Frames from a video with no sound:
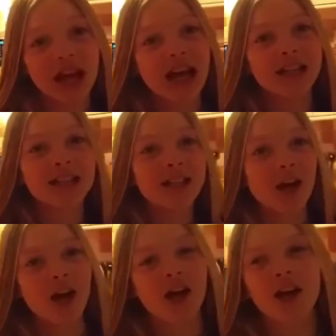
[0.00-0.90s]
you
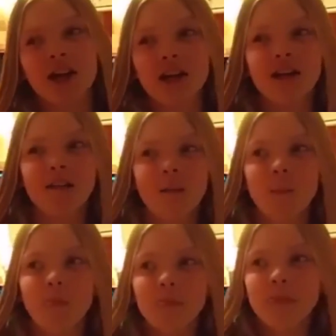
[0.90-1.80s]
have any idea?
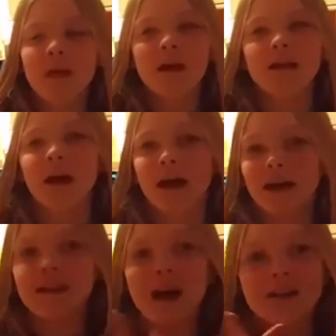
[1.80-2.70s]
You've got 5
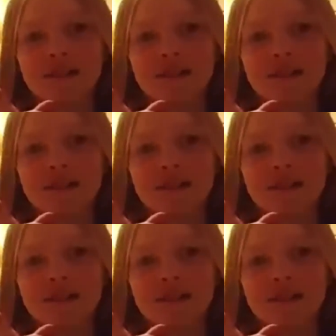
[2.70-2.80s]
seconds to